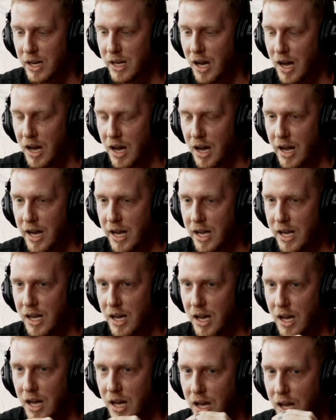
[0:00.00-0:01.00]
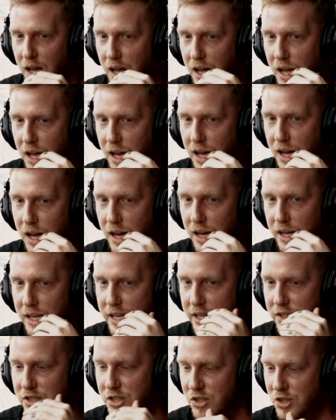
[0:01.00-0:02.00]
guy
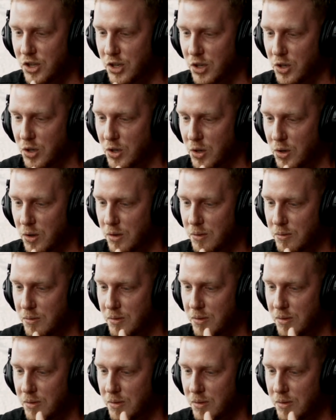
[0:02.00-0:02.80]
kisses the girl.